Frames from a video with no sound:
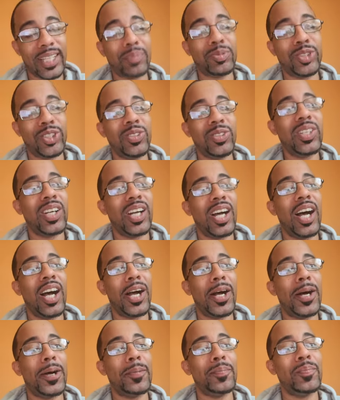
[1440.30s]
accept you.
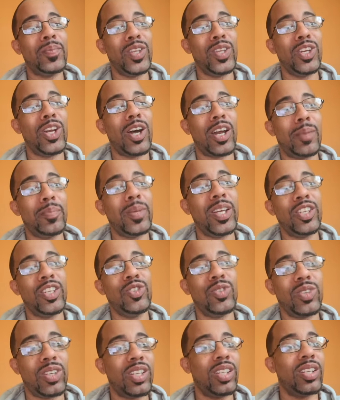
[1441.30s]
Um, you know what I mean?
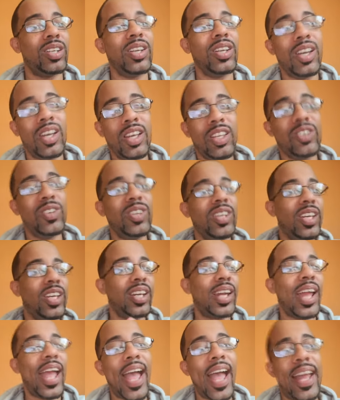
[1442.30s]
You can get a you can
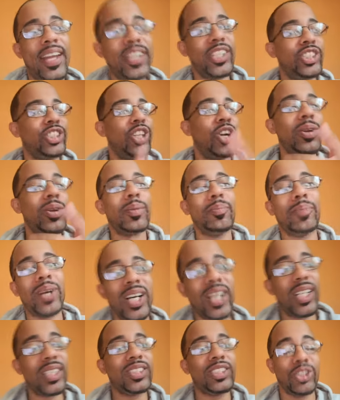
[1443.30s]
get a hat and a shirt and a
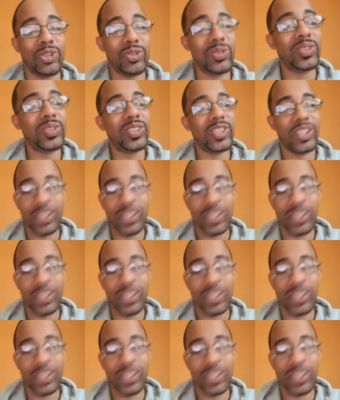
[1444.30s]
mug too.